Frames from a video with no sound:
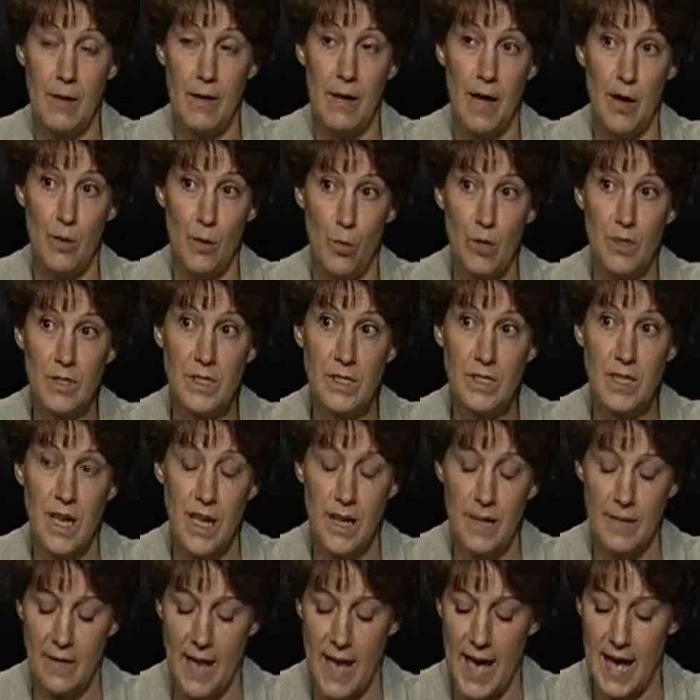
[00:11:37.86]
I will
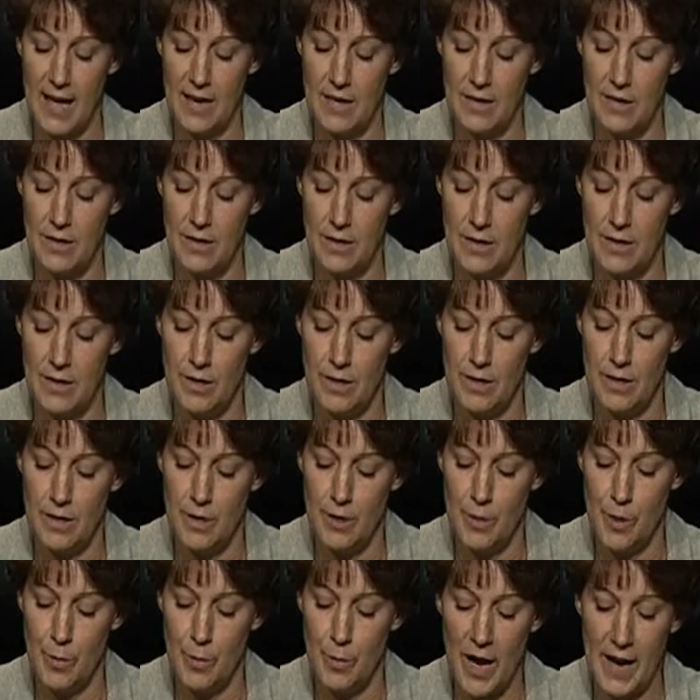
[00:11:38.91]
say that
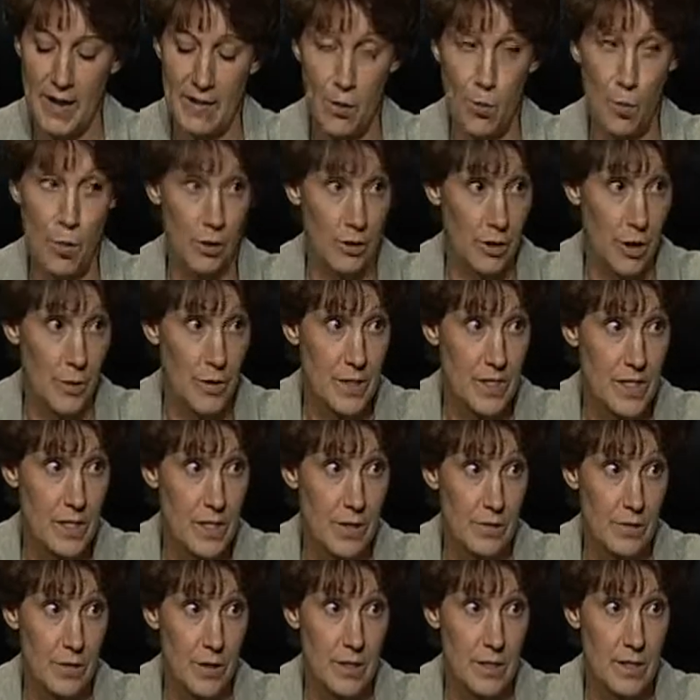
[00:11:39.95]
the pilot will notice a
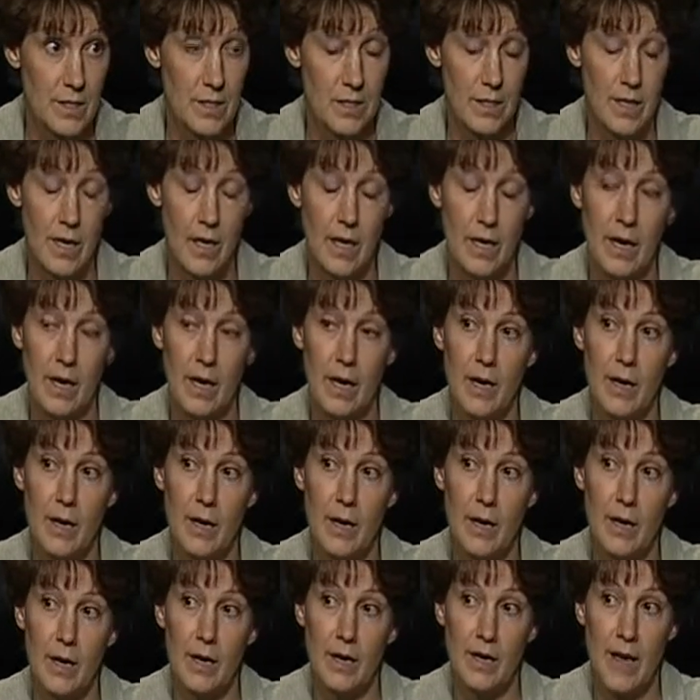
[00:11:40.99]
difference,
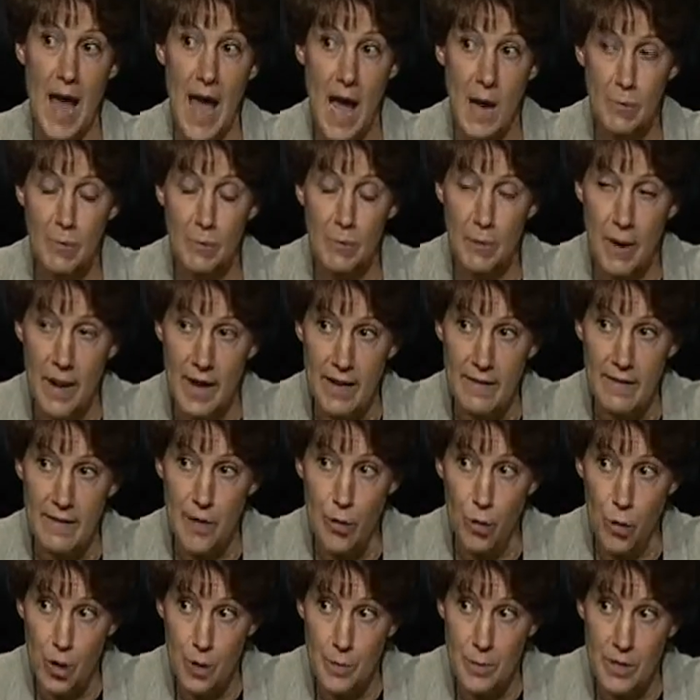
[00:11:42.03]
not by the
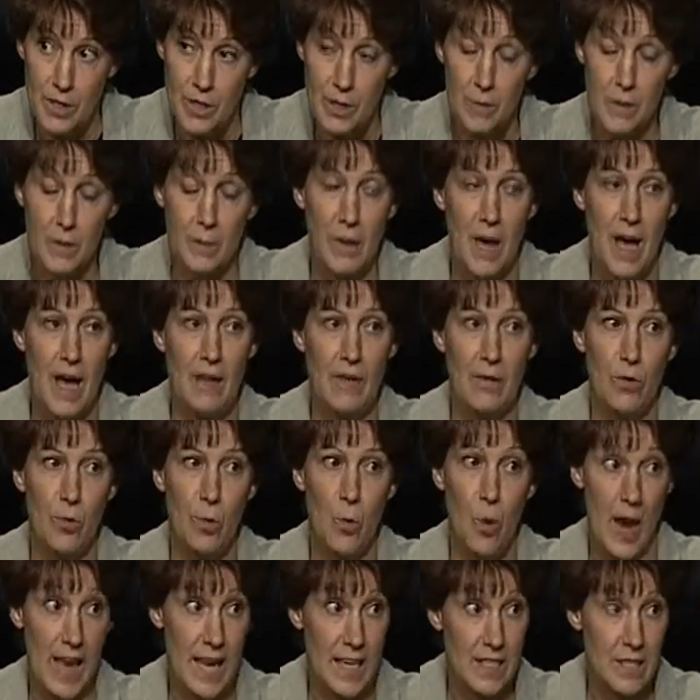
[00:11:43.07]
orbiter, but by the
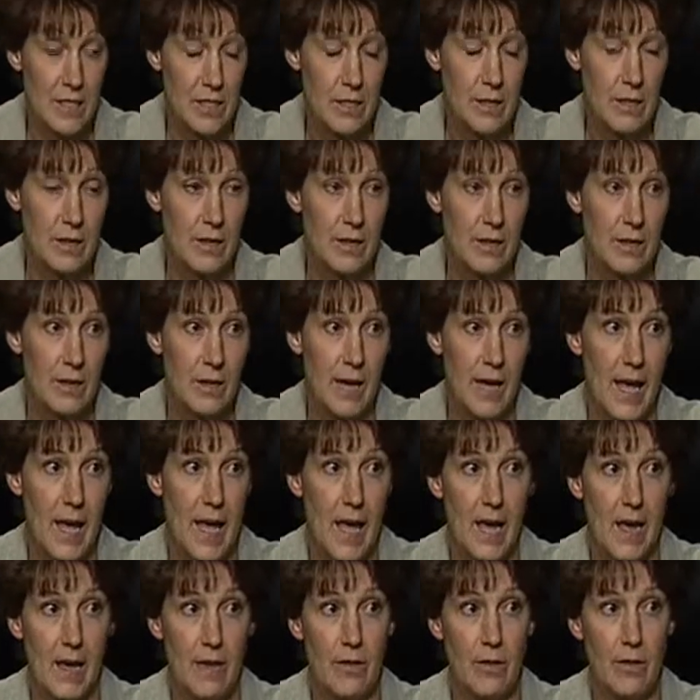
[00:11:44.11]
weight
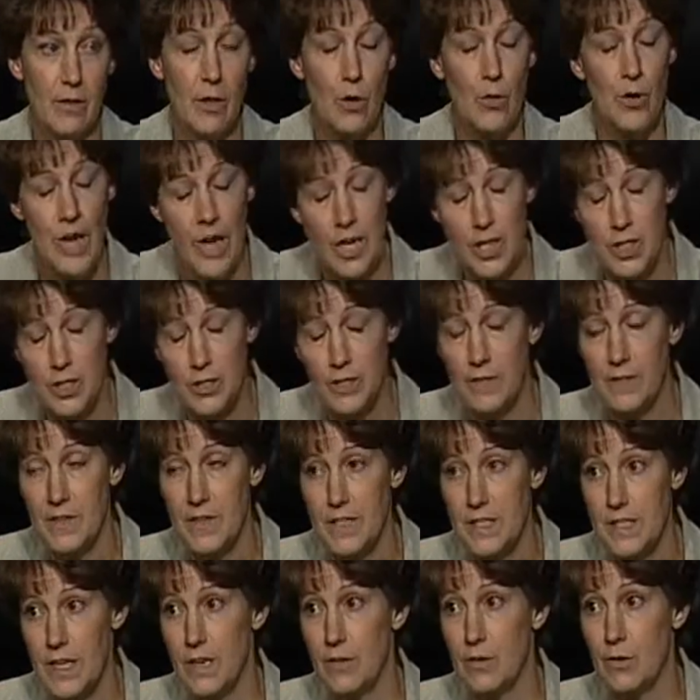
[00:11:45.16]
and the location of the
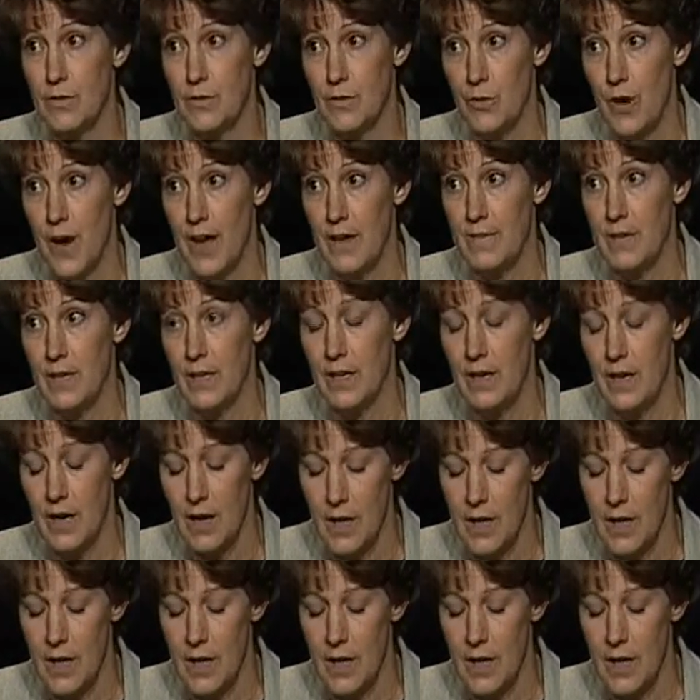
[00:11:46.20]
center of gravity.